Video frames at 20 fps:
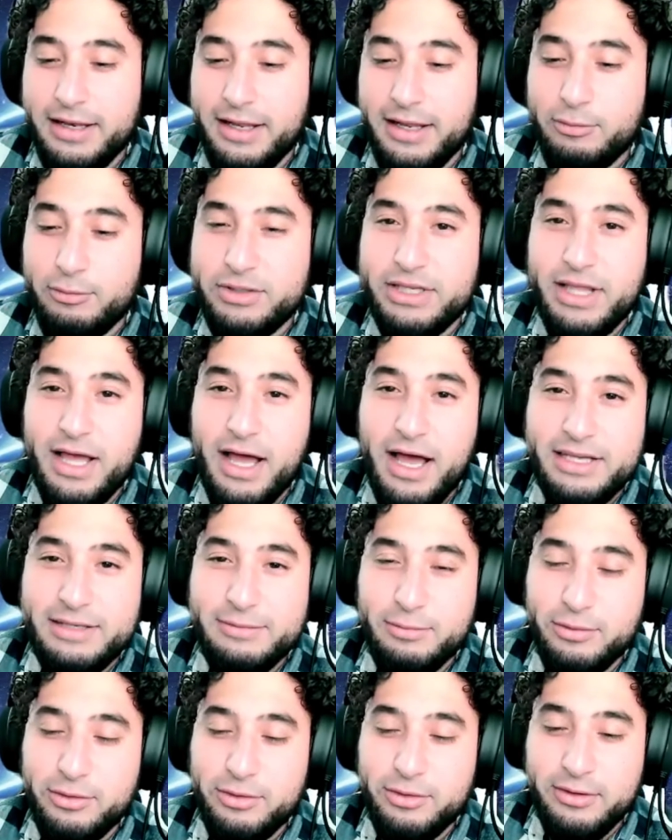then was in the
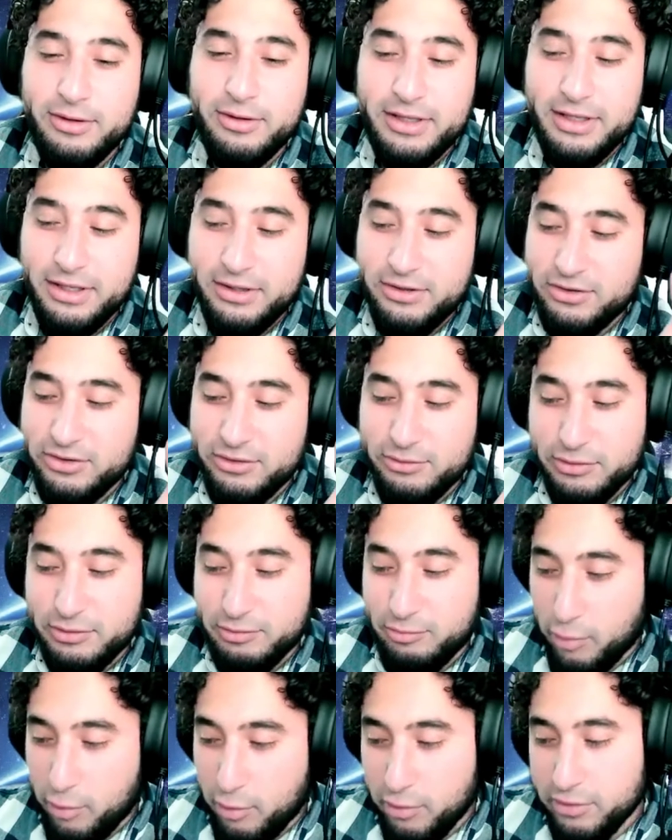hospital and then just was
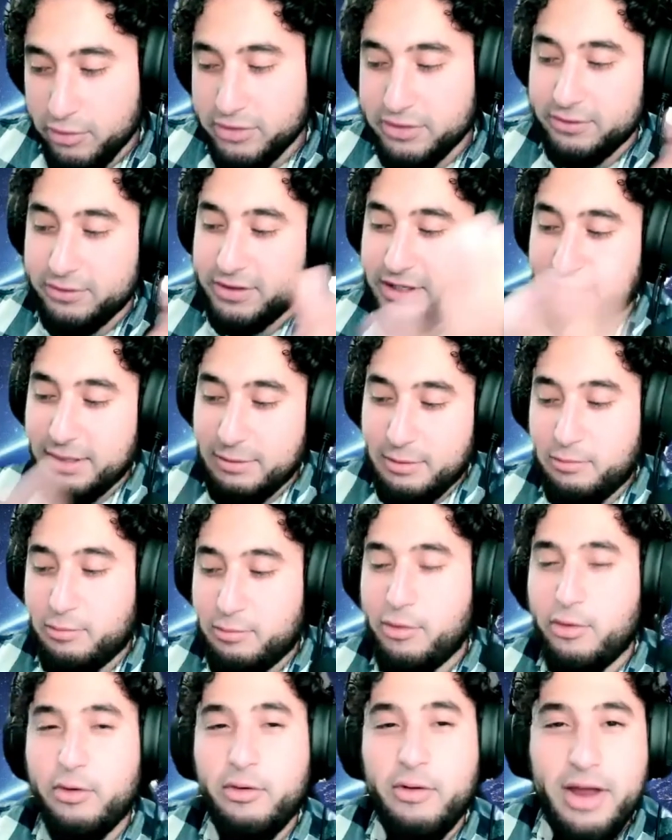bored. So he was like, let me
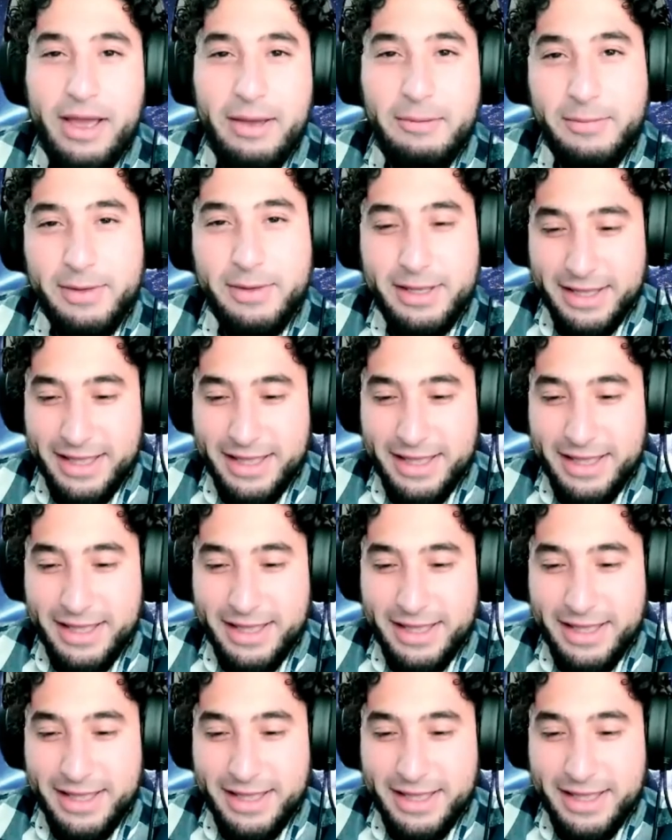program.